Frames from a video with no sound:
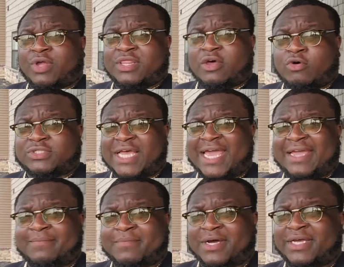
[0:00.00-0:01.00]
during those
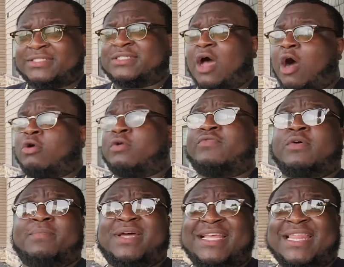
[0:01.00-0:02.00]
eight months, all of the
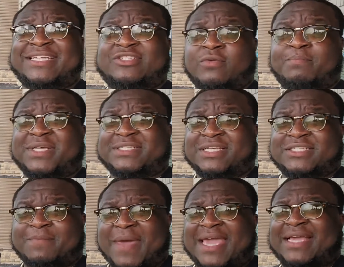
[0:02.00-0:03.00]
money that your
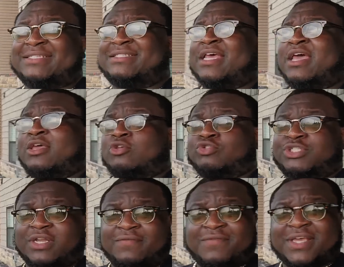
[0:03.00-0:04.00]
business makes, you
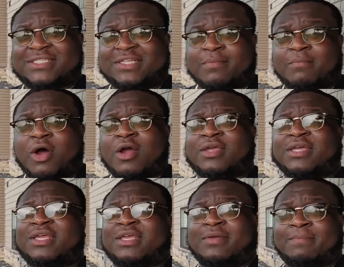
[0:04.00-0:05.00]
should invest in
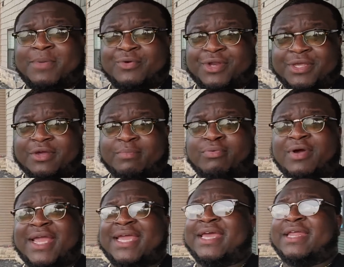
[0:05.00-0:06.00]
marketing, building your
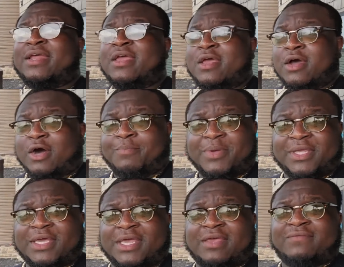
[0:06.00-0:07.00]
brand,
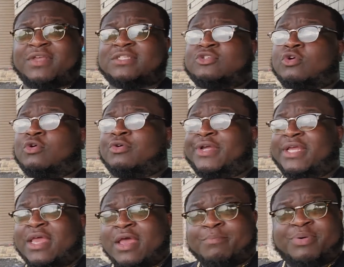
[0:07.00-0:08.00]
upping your
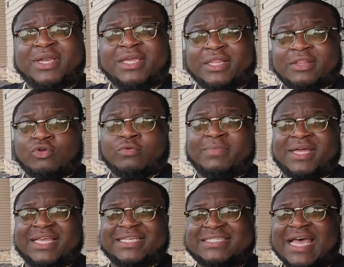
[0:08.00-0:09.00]
inventory, putting a little
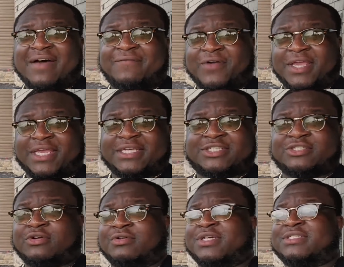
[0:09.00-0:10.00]
money aside for
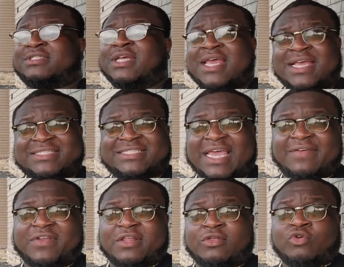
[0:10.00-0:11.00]
insurance,
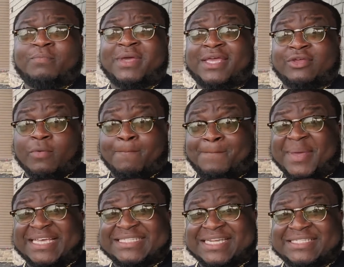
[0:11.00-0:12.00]
saving a little bit in your
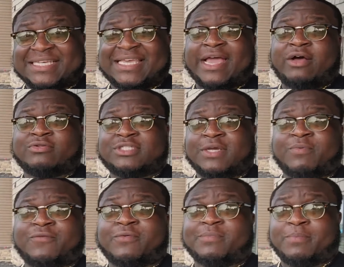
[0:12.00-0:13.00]
business account
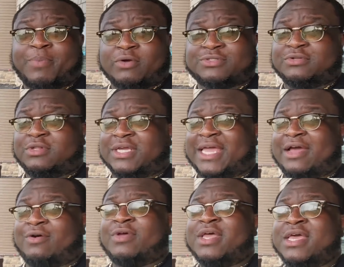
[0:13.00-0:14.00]
separate from your personal
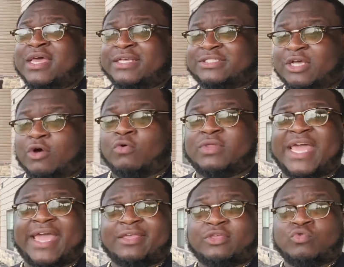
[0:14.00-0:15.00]
account so
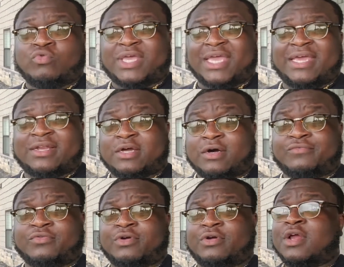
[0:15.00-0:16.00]
that you can
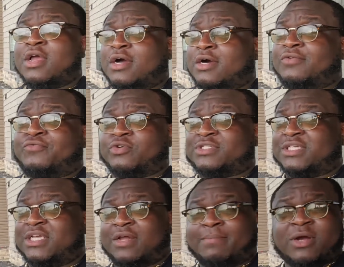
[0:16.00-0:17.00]
cover
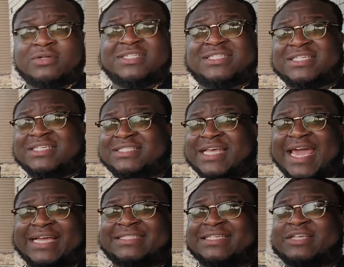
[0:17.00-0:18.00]
unforeseen emergencies,
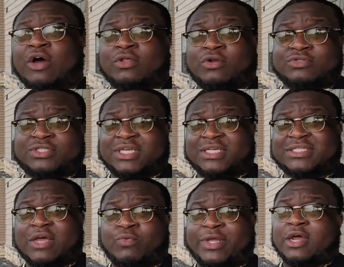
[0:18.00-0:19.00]
taxes, all of those things
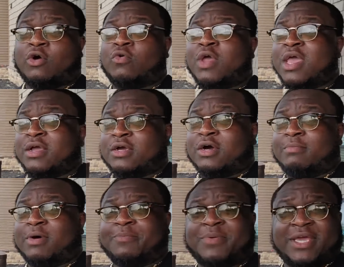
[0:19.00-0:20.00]
that we know
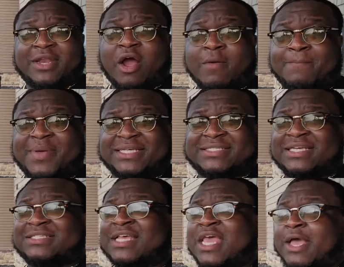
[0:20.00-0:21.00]
come up in our
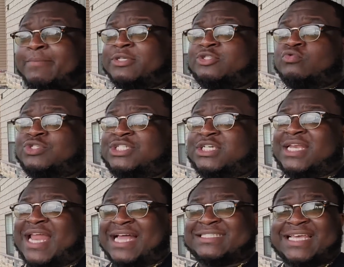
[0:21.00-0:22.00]
business. But you should
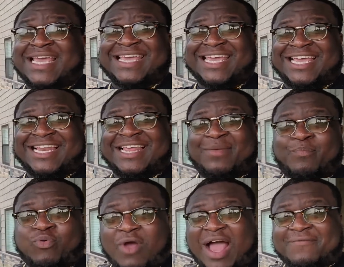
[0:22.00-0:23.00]
not take any
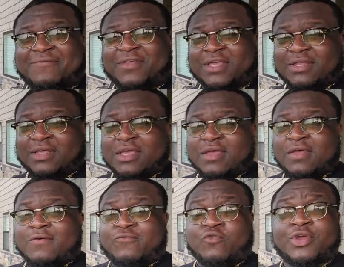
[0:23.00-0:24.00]
profit
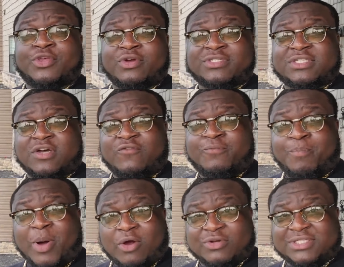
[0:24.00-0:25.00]
for yourself
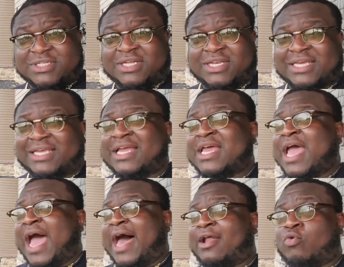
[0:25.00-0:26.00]
personally.
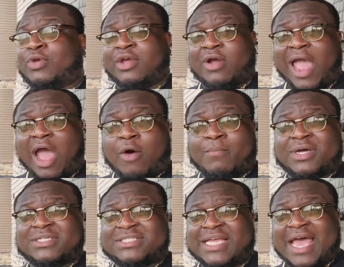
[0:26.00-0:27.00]
I don't care how
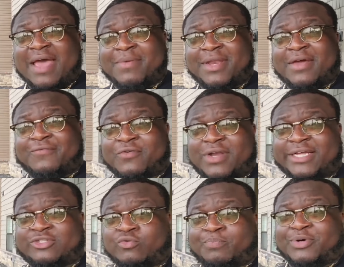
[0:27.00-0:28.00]
much time and effort
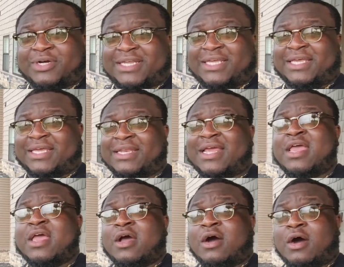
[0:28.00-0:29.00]
that you put in
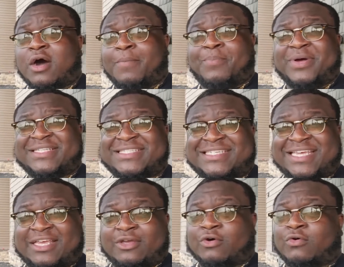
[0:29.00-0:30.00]
up
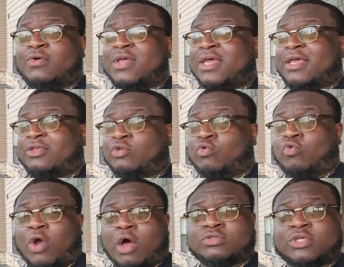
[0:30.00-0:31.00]
until you
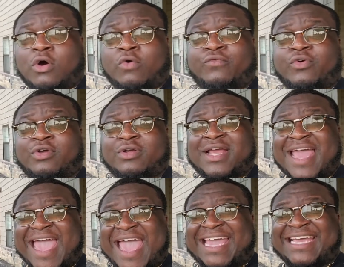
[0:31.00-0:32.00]
cross over
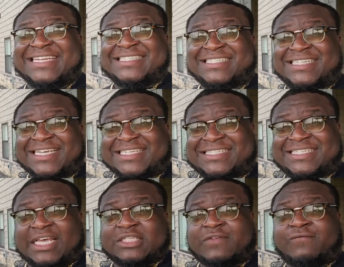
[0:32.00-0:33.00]
eight
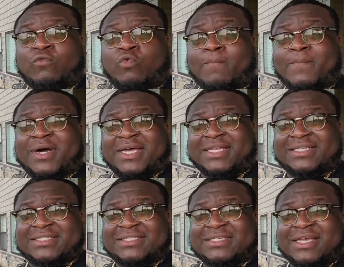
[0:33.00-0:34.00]
successful
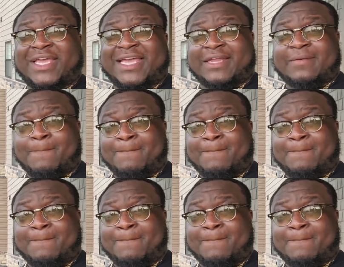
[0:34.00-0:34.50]
months in